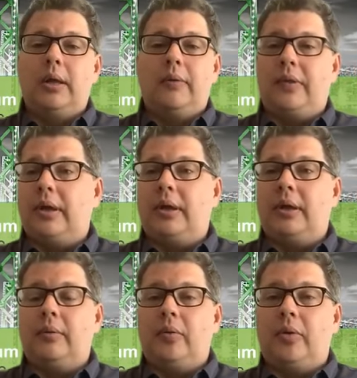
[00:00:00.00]

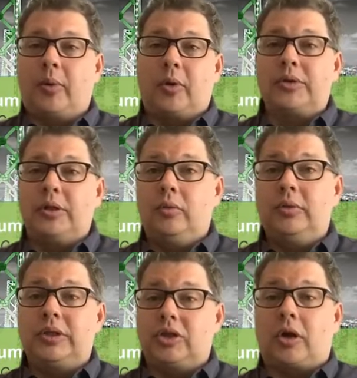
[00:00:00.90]
The person who
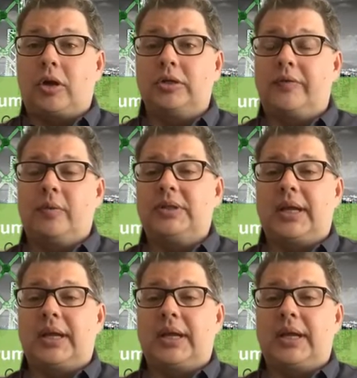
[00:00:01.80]
was in charge of it was